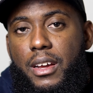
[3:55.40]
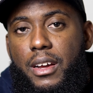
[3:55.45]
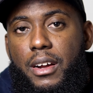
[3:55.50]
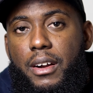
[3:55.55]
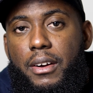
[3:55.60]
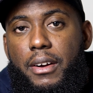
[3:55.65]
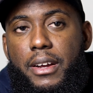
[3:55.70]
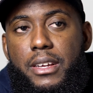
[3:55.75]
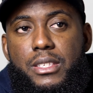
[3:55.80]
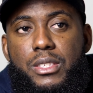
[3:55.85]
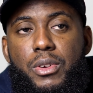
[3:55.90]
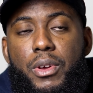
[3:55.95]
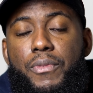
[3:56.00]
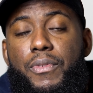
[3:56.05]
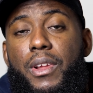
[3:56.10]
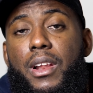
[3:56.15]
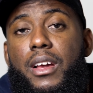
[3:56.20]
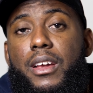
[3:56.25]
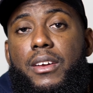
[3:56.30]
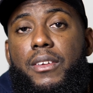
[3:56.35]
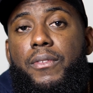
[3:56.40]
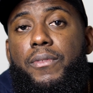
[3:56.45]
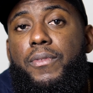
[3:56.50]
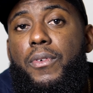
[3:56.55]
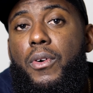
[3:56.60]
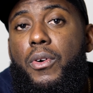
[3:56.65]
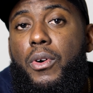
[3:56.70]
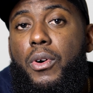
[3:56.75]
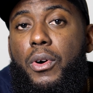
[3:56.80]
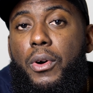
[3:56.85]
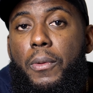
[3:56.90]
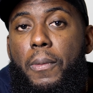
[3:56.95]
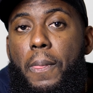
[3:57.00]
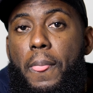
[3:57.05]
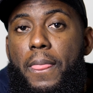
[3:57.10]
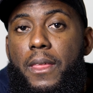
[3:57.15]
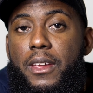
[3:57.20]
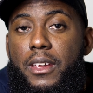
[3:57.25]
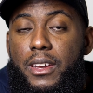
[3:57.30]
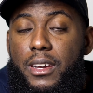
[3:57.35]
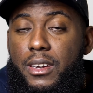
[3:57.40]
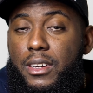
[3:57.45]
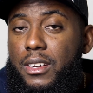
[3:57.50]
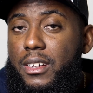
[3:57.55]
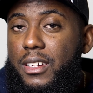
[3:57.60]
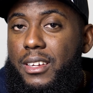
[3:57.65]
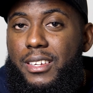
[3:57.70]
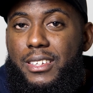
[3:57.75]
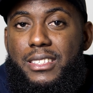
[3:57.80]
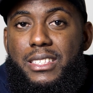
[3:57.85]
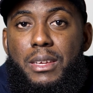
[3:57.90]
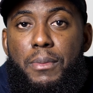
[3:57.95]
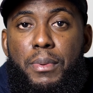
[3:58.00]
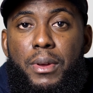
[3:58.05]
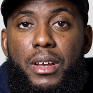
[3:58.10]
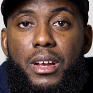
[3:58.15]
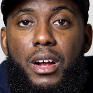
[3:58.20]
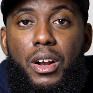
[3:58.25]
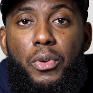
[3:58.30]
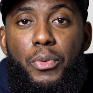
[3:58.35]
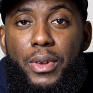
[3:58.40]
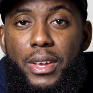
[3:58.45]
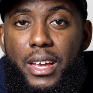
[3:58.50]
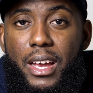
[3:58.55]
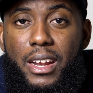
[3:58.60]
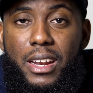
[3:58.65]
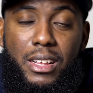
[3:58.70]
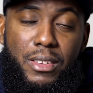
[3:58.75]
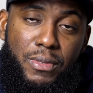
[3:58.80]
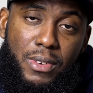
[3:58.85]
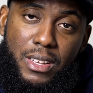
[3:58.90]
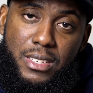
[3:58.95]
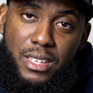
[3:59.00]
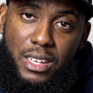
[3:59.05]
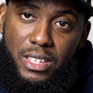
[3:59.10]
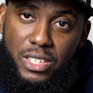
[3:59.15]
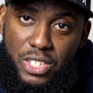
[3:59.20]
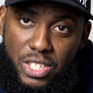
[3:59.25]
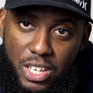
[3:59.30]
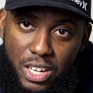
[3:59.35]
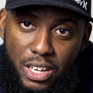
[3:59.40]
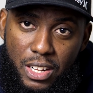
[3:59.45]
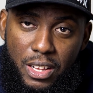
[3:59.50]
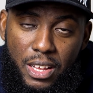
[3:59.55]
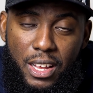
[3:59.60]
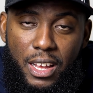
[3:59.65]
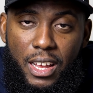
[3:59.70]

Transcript: Alright, so if you're looking for your typical weekend Netflix and chill,